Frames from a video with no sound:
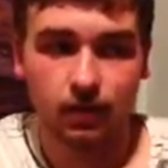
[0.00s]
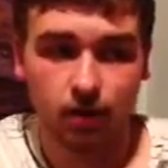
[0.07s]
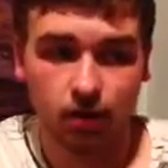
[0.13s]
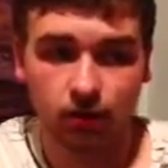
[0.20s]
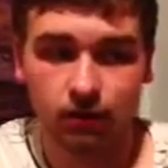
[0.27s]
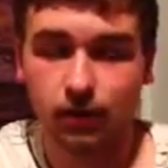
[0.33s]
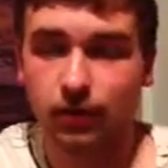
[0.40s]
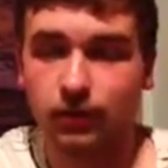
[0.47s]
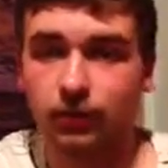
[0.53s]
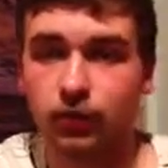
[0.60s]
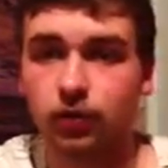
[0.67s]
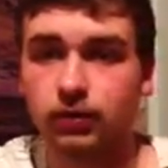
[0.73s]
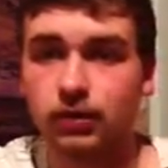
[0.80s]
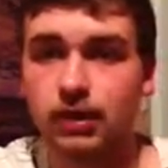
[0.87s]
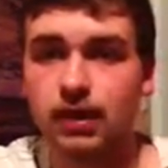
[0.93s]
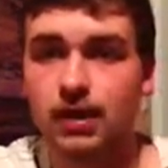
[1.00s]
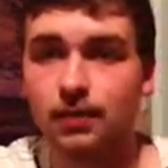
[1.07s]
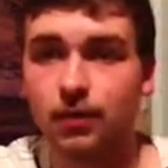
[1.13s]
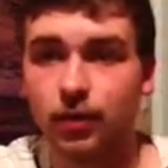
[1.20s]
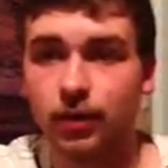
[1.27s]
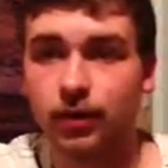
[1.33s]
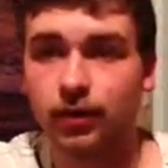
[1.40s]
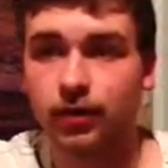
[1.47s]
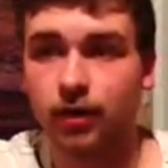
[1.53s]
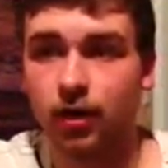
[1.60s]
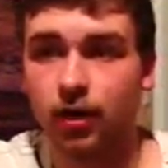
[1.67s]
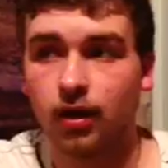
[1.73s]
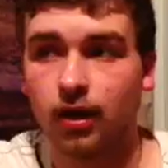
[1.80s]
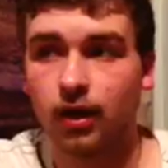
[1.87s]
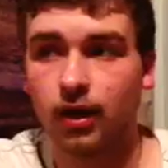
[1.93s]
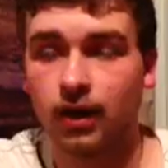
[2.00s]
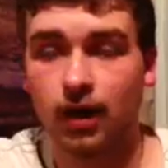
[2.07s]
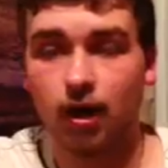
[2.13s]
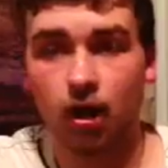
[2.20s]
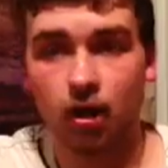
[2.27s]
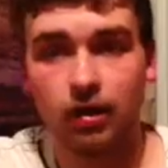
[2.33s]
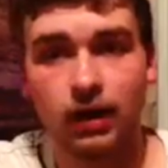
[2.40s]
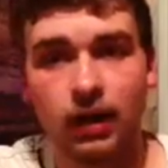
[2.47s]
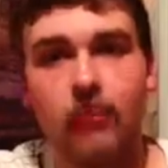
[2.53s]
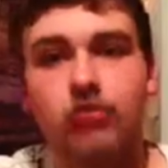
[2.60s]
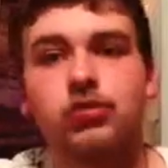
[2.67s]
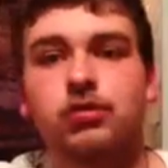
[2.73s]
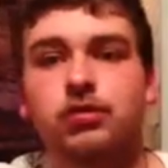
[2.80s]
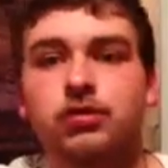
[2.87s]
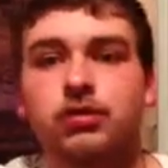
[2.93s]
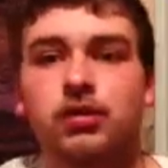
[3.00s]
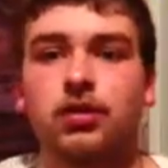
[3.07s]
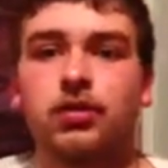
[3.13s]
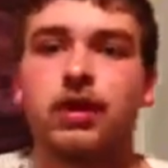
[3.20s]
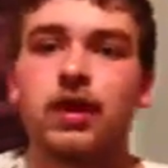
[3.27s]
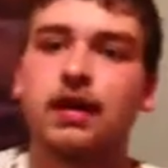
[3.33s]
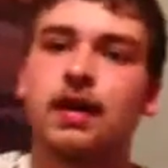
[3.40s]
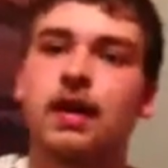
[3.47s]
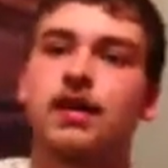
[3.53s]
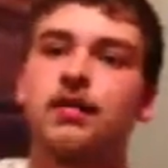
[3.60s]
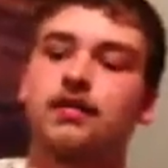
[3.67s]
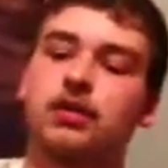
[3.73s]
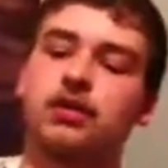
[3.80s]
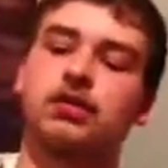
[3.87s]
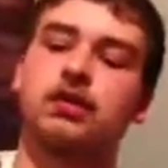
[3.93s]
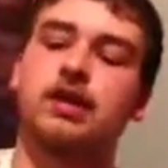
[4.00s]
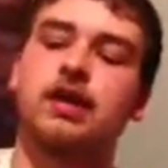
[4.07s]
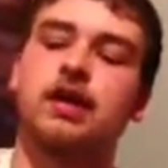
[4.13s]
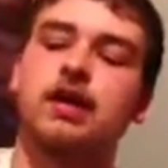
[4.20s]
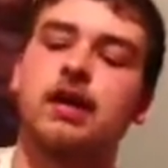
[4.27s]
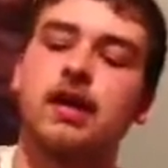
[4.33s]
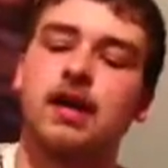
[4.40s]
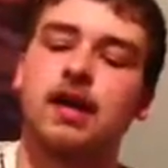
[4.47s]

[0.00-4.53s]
also a full team with Archangels located out of Littleton.